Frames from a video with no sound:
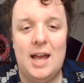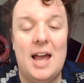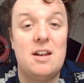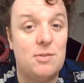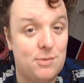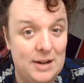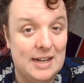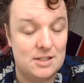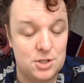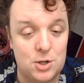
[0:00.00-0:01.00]
and
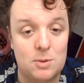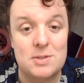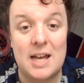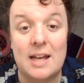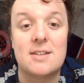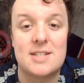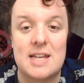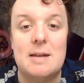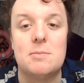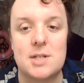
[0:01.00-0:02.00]
freelance jobs at the
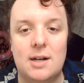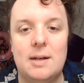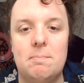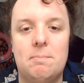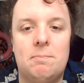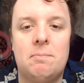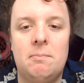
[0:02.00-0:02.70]
same time.